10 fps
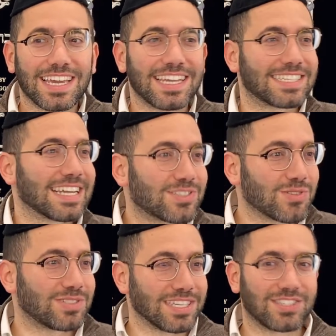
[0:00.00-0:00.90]
It's not
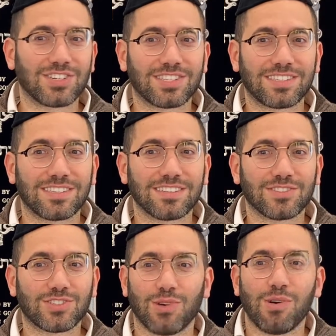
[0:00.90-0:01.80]
juicy, it's just
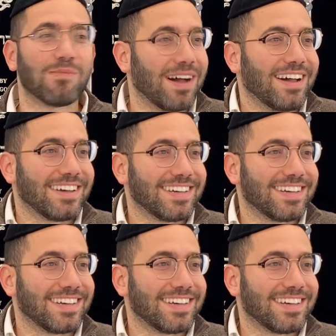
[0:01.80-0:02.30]
shawarma.